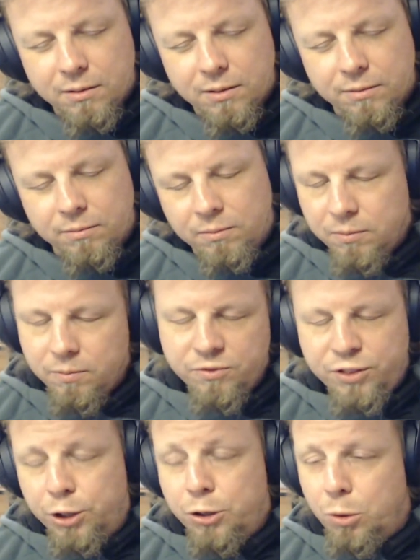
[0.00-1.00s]

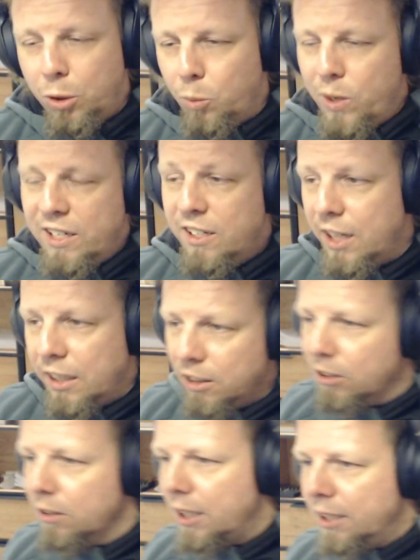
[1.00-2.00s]
virtual wind
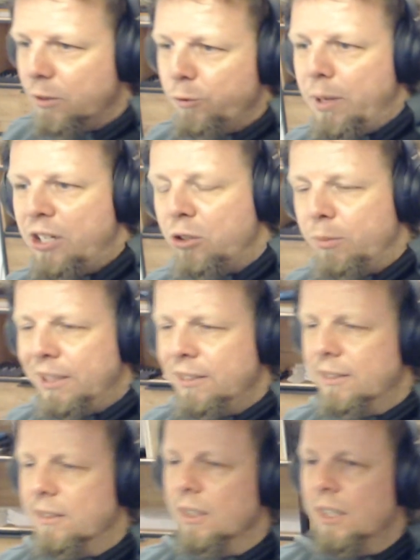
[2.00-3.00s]
tunnel kind of
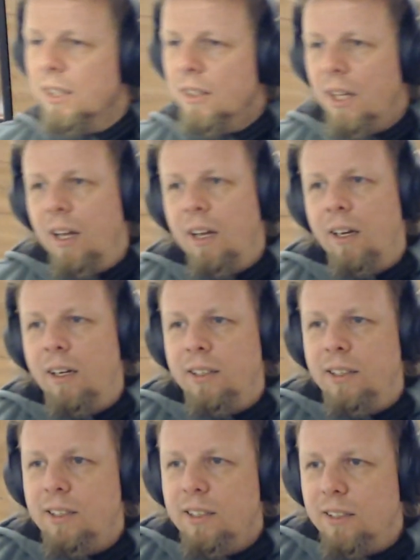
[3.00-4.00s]
measurements,
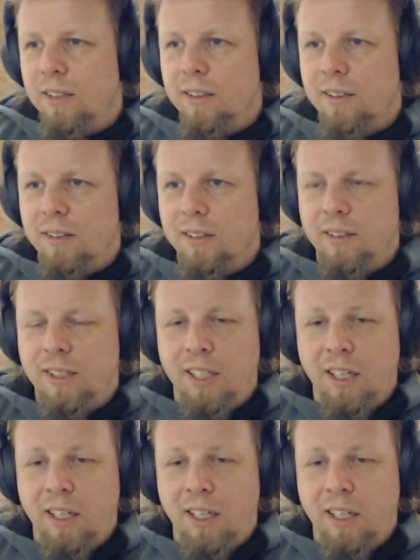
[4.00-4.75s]
and I